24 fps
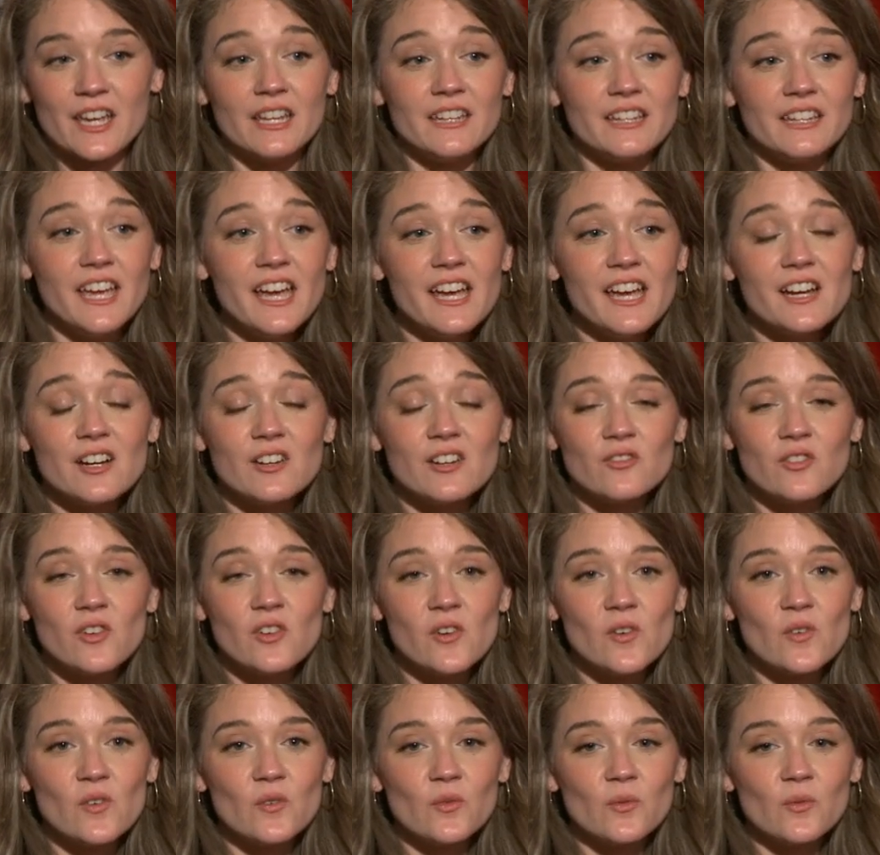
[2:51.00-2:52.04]
Yeah,
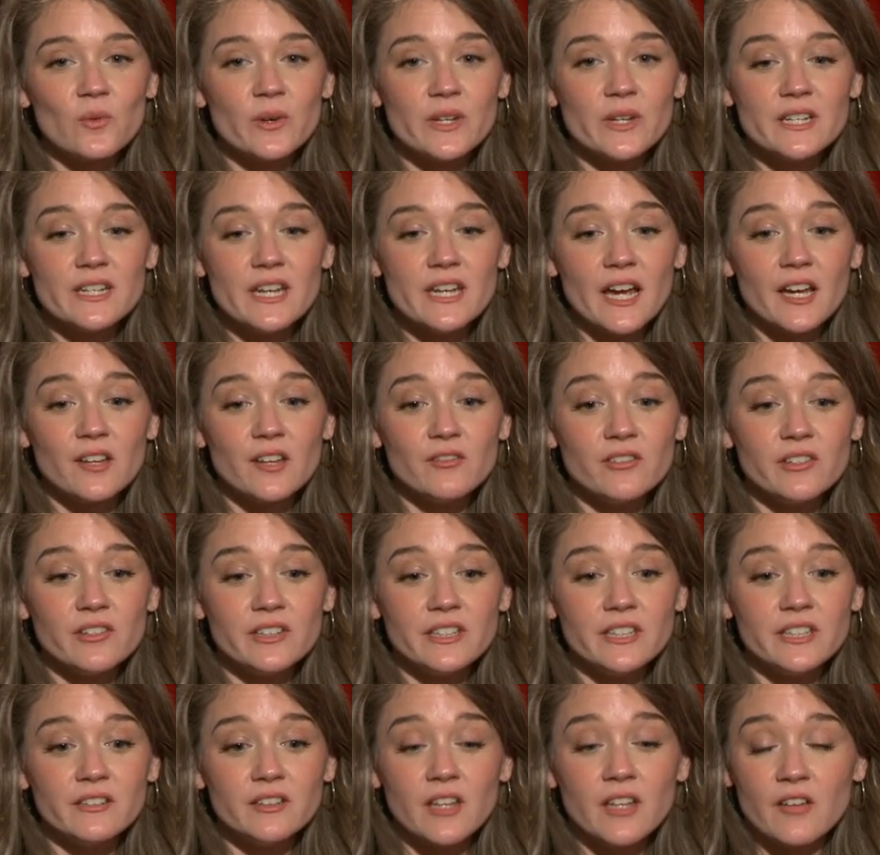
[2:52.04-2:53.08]
well, what I
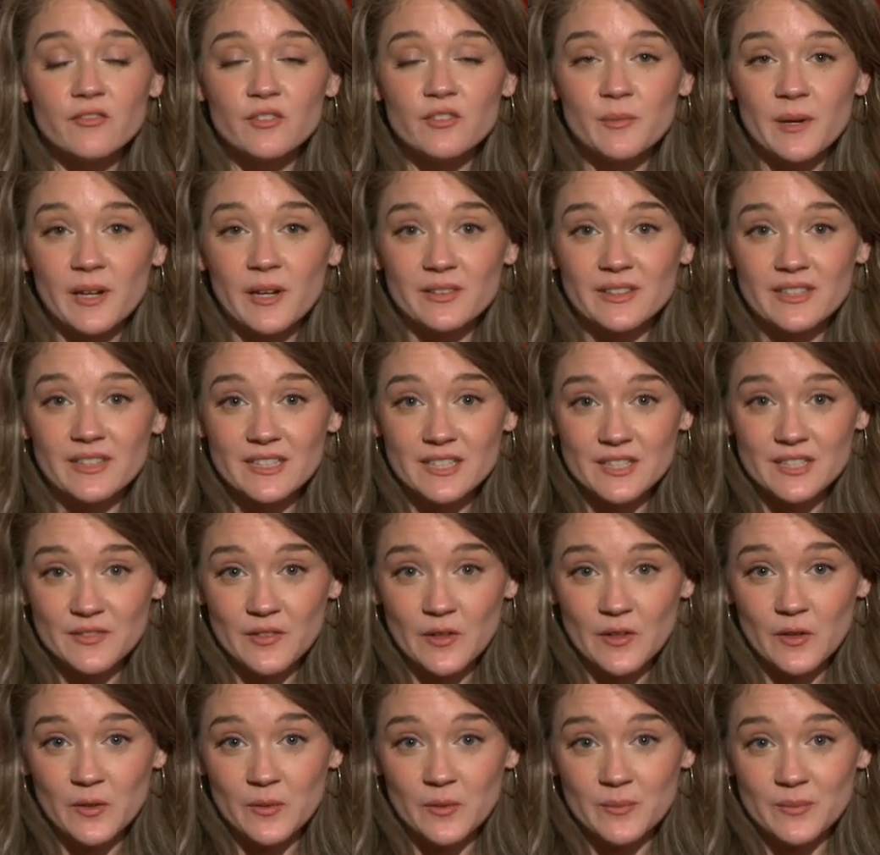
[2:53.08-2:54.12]
really love about this
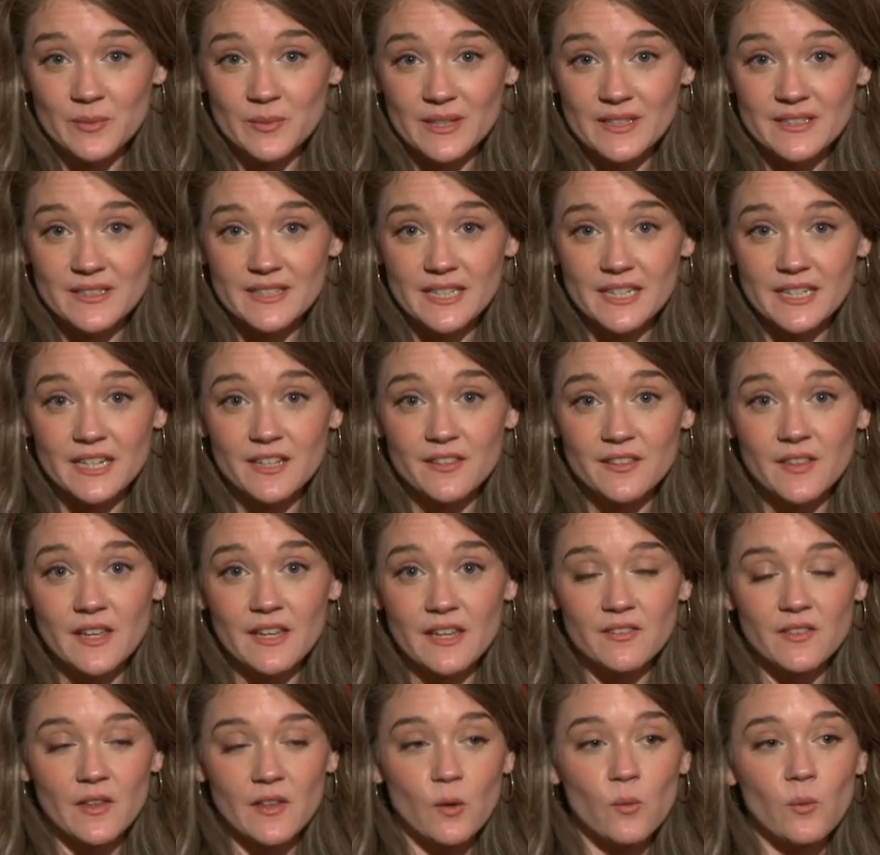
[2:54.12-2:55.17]
film is that I
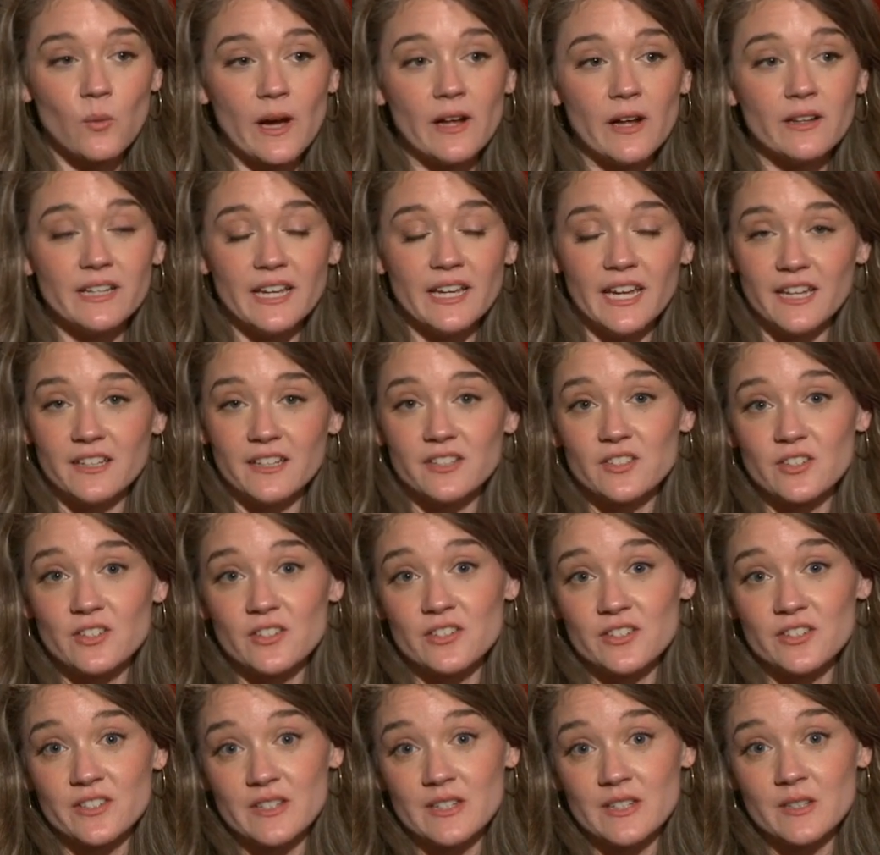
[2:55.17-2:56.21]
think that while it
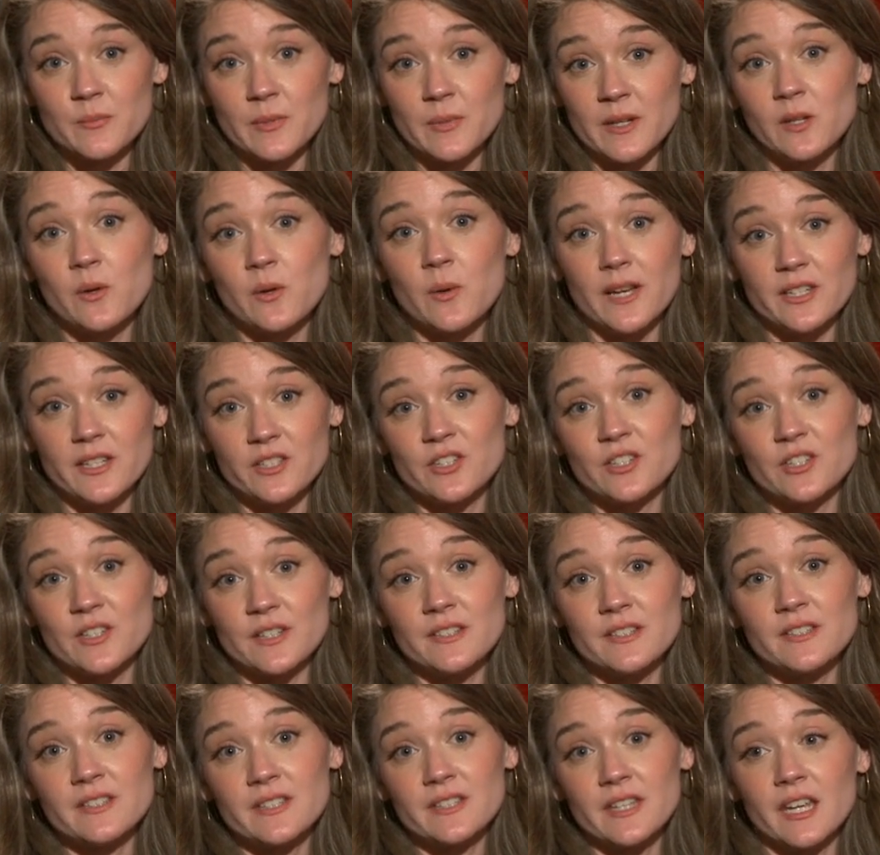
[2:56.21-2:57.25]
answers these big
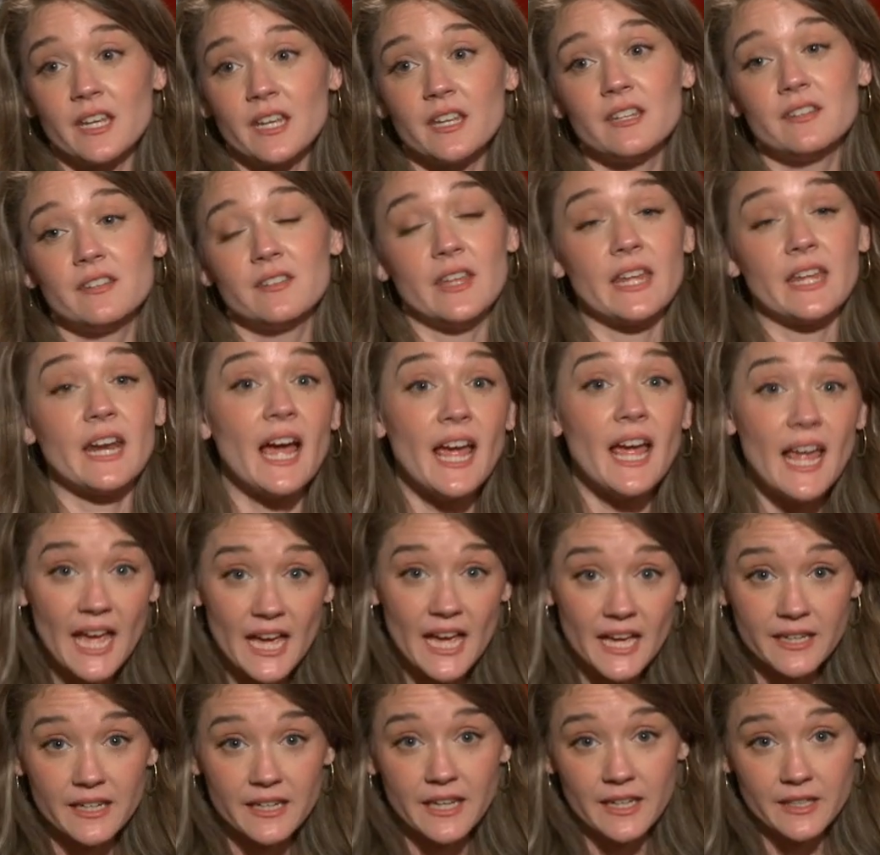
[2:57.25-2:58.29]
questions, like that I
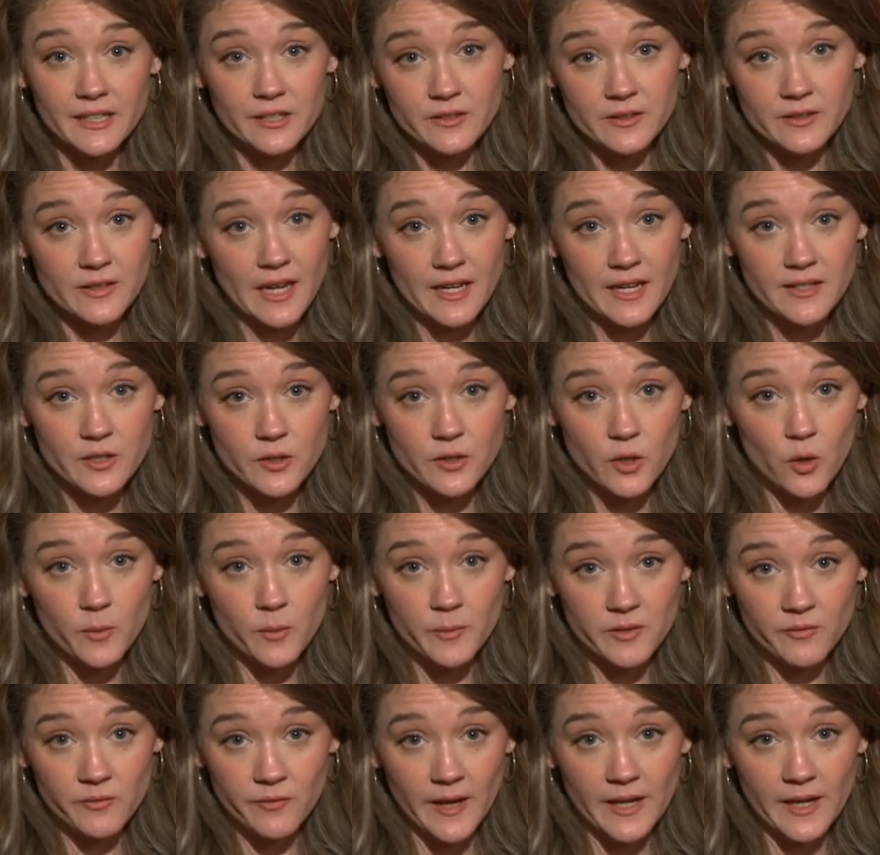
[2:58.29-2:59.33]
had a, as an
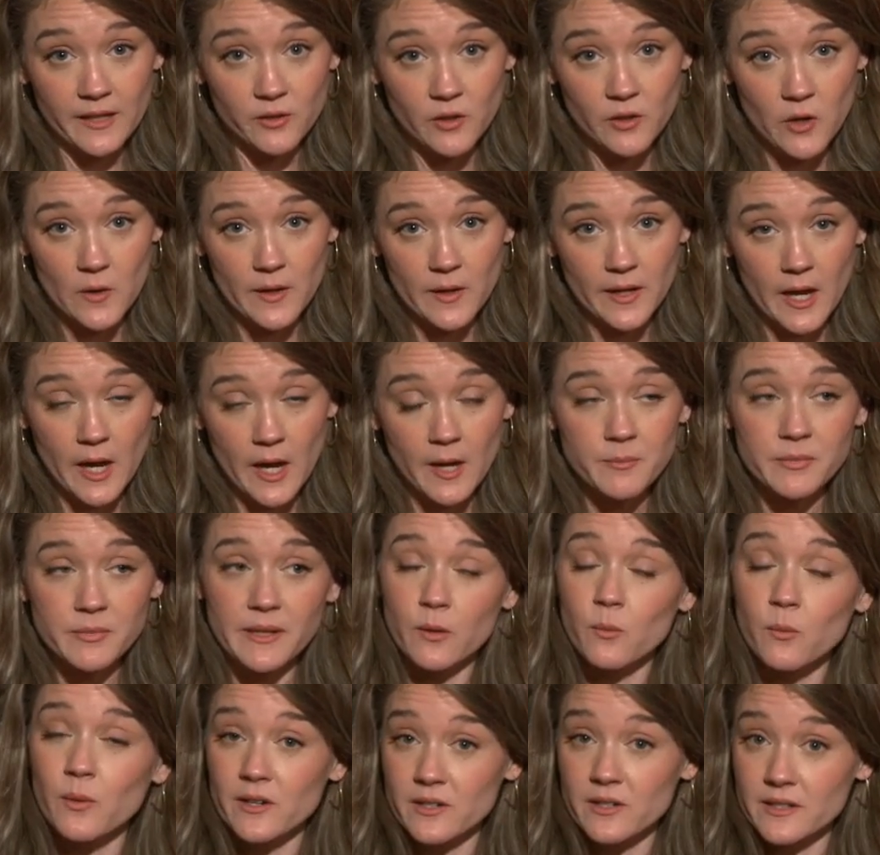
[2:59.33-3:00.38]
Omen fan growing up,
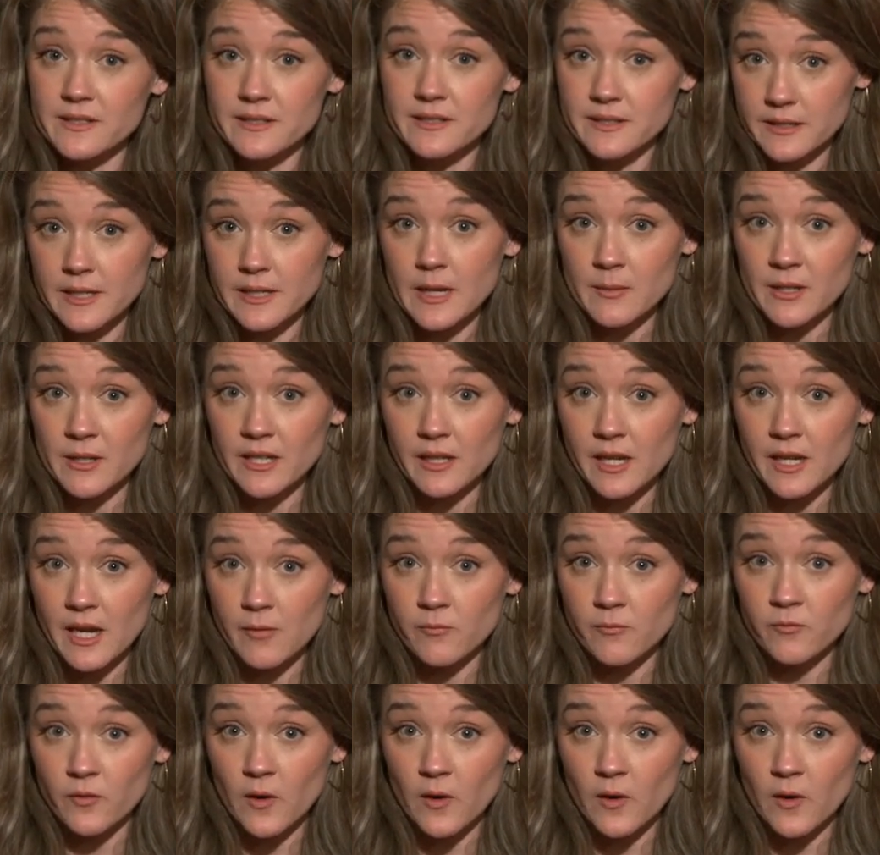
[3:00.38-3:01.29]
like where does Damien come